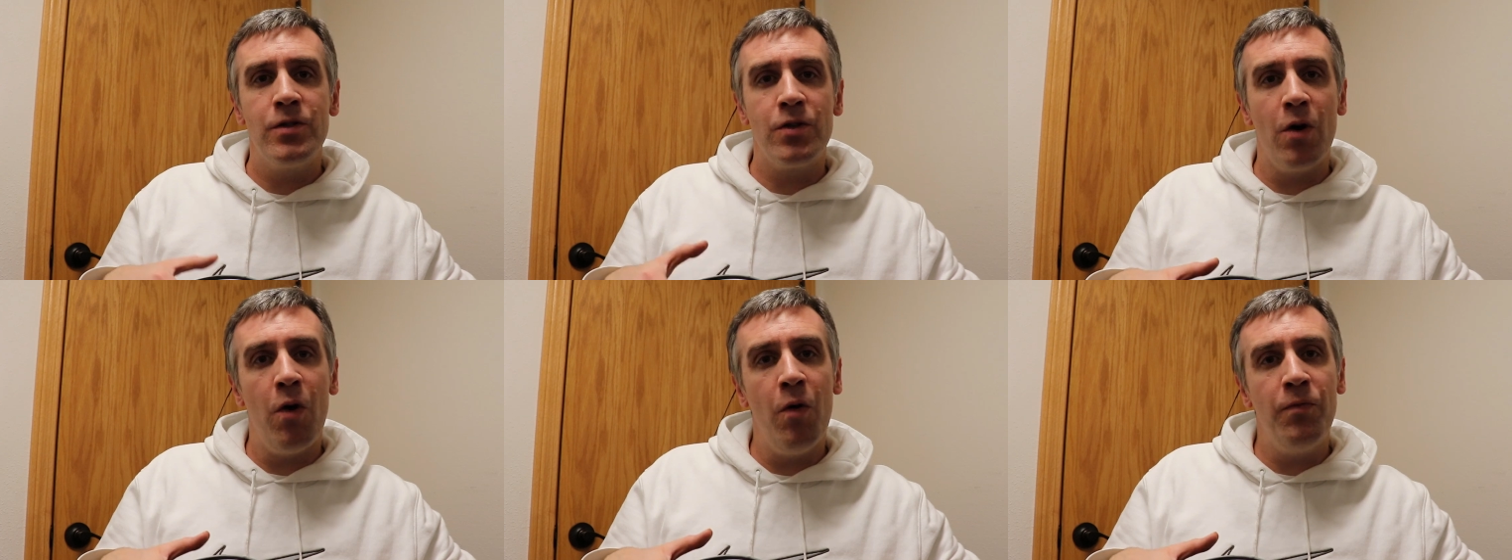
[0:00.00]

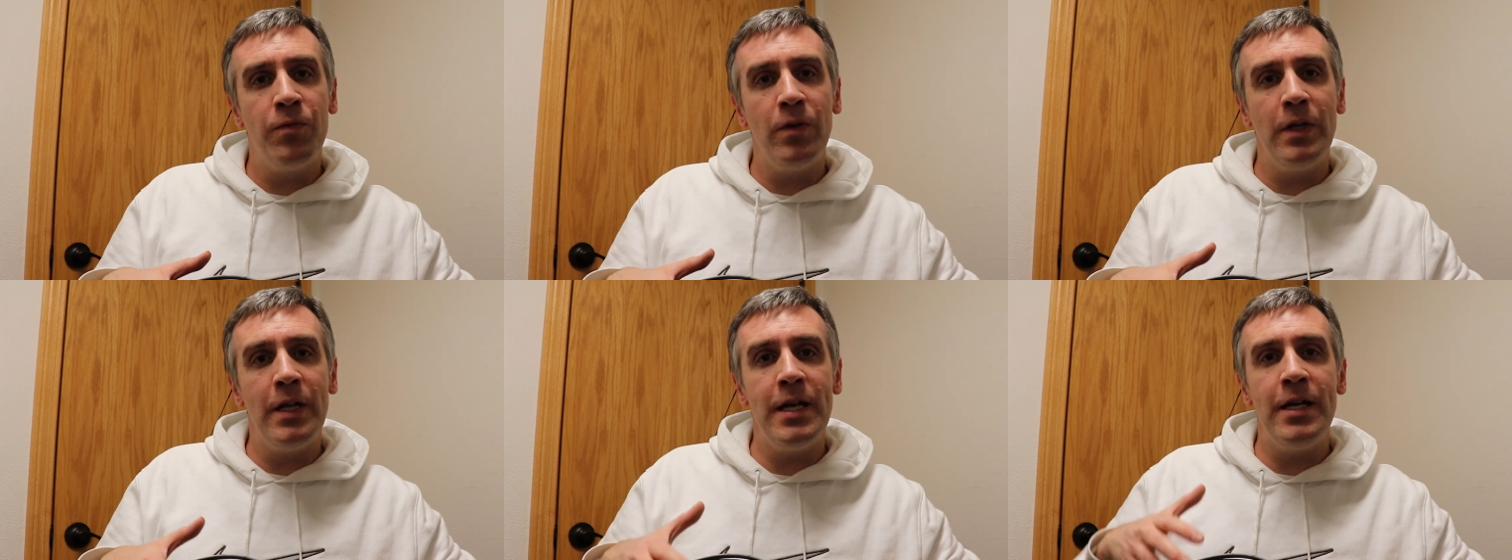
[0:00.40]
So
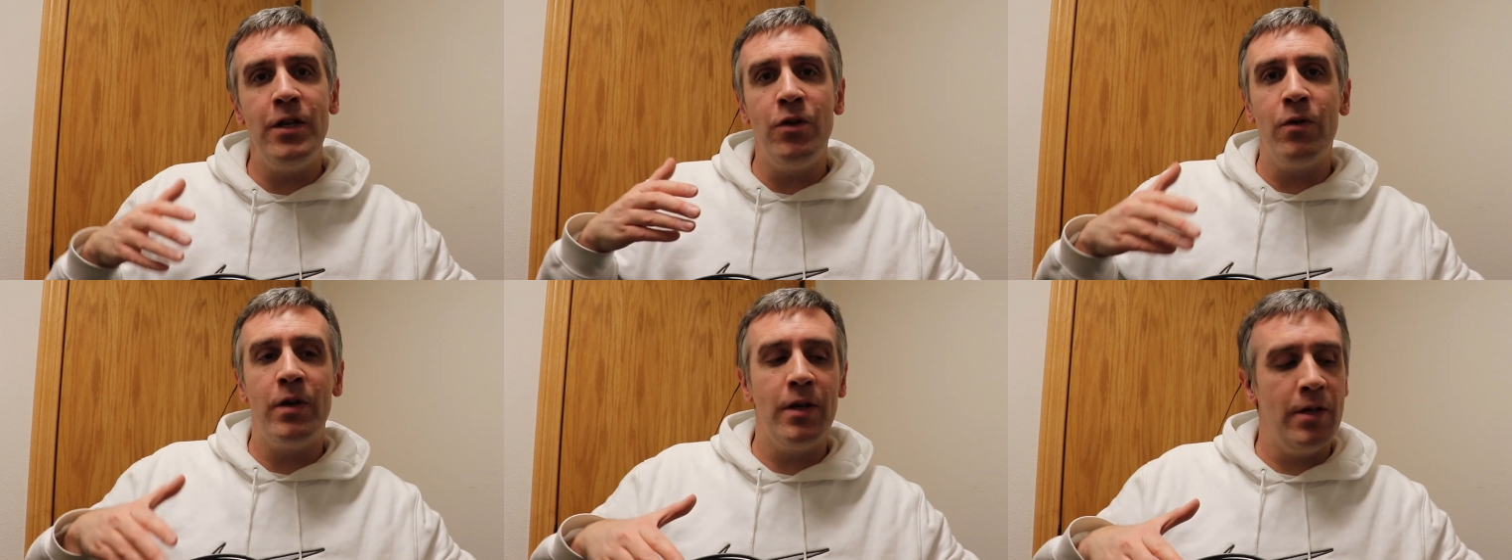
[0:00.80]
hopefully
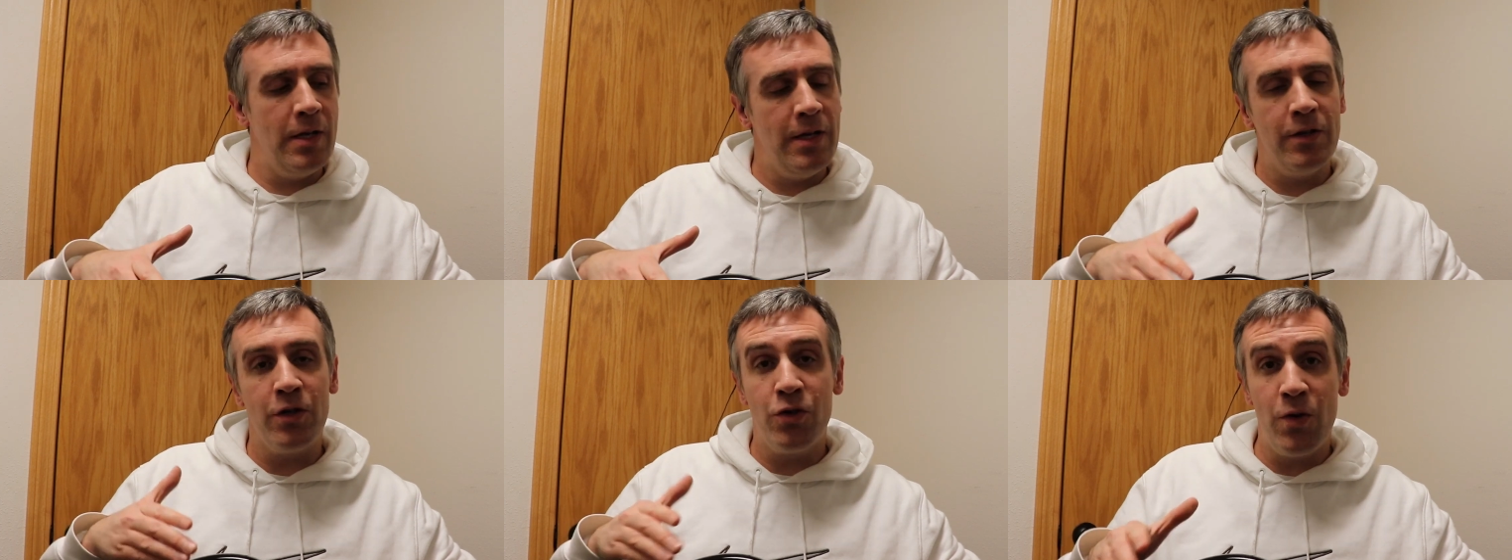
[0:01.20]
you
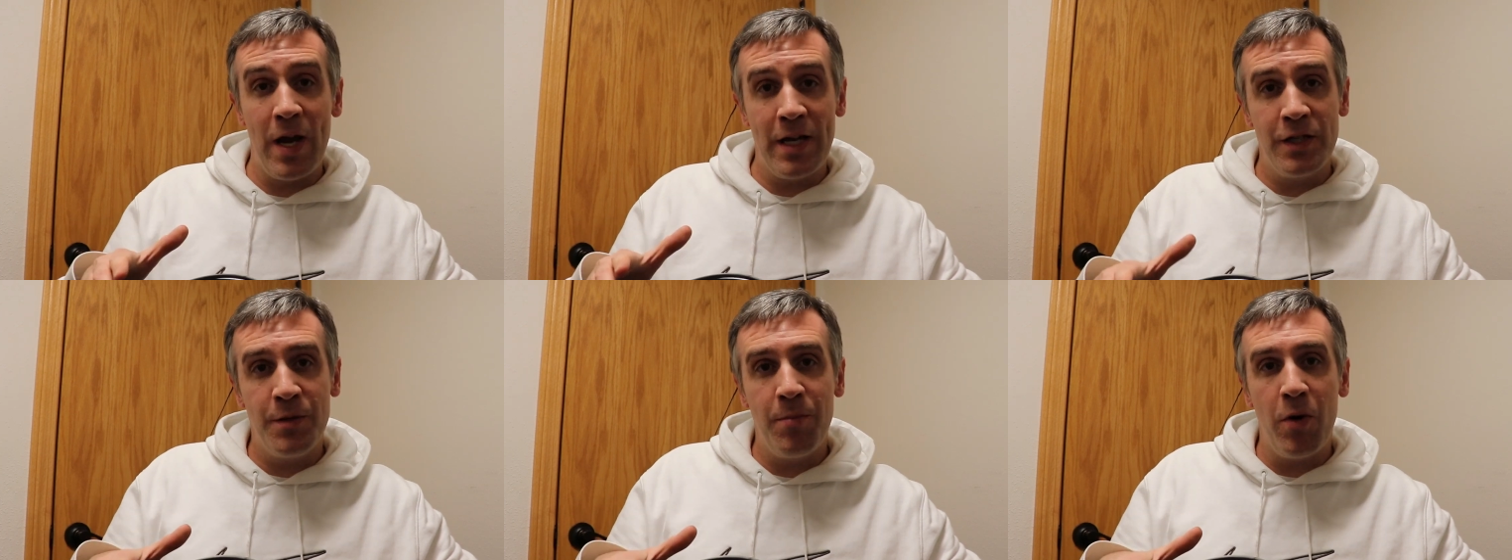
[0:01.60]
can either
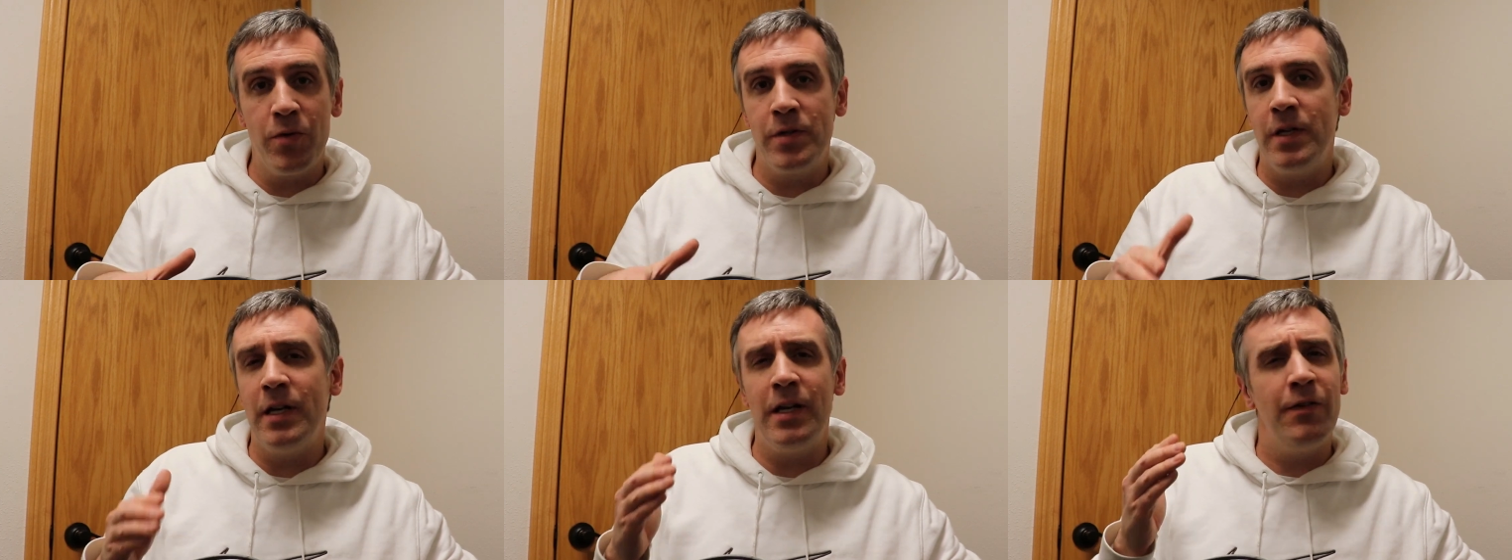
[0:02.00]

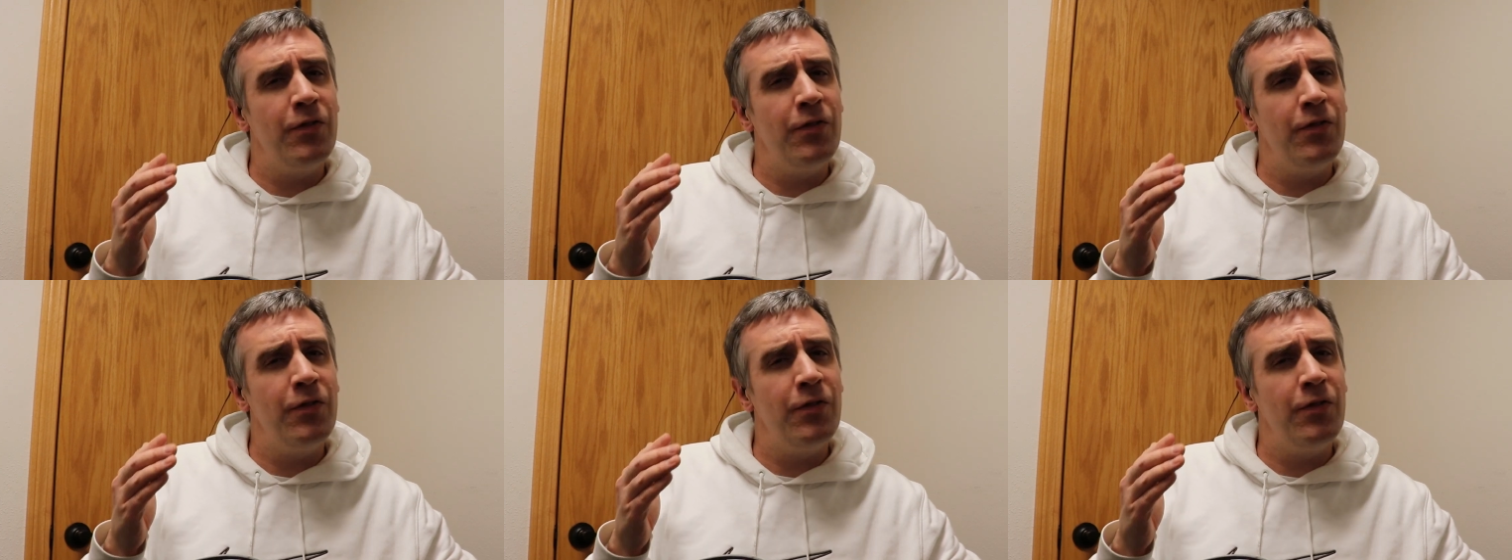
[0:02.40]
transpose it,